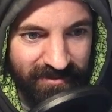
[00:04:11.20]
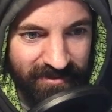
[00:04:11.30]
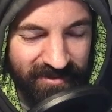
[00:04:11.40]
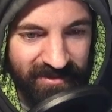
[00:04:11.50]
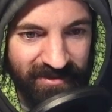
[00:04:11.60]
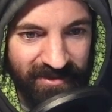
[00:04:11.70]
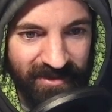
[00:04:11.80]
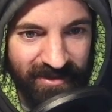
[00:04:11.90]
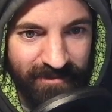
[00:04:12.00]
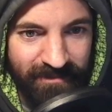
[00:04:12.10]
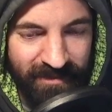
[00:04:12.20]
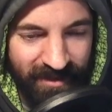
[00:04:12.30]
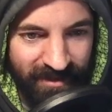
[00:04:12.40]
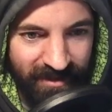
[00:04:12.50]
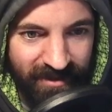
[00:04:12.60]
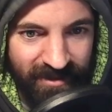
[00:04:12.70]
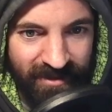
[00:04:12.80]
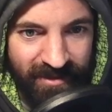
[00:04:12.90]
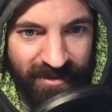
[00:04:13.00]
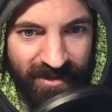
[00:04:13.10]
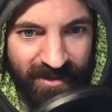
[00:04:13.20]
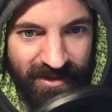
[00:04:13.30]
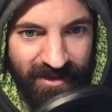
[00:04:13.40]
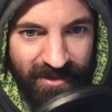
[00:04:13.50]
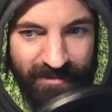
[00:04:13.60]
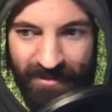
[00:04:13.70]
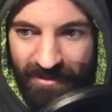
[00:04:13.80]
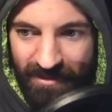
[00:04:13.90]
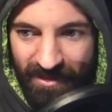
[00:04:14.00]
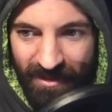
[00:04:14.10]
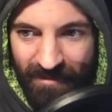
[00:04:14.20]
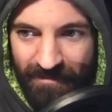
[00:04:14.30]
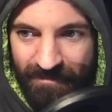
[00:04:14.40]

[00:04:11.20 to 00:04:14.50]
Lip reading: Stick that up. Okay.